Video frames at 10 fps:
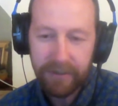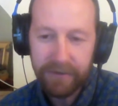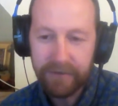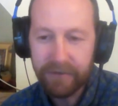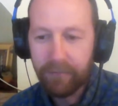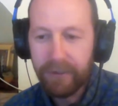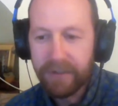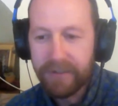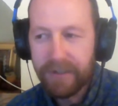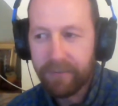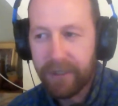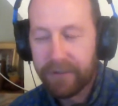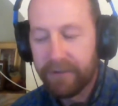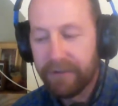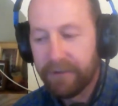end, and when it sends it back
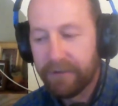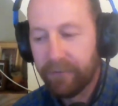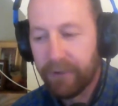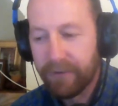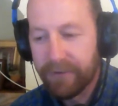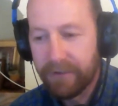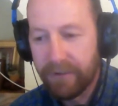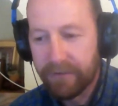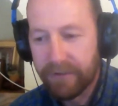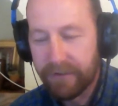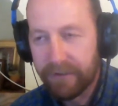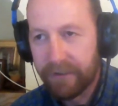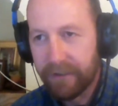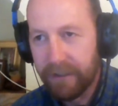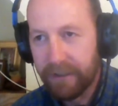to you, your browser loads it,
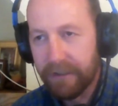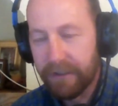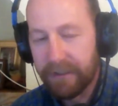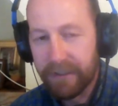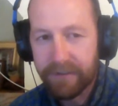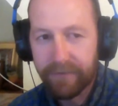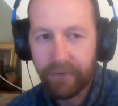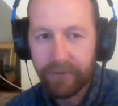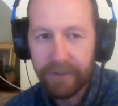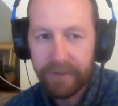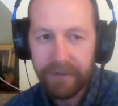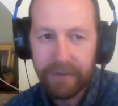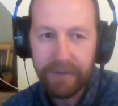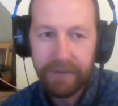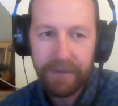and that's the front end
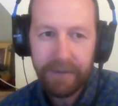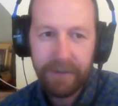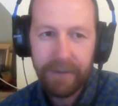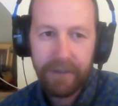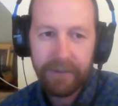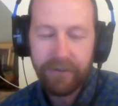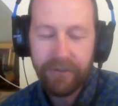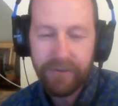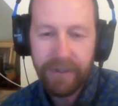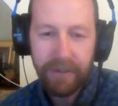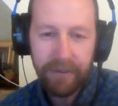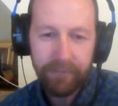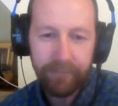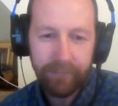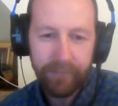that you see.
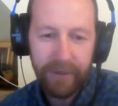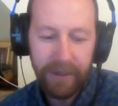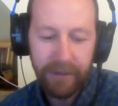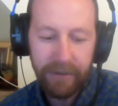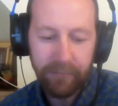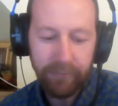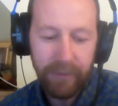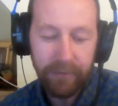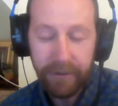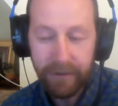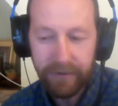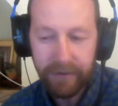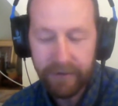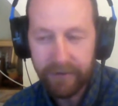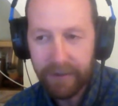Maybe
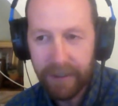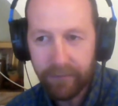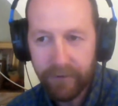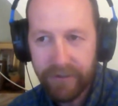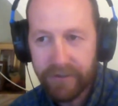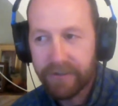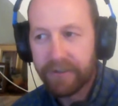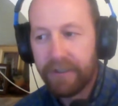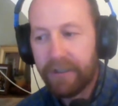the languages.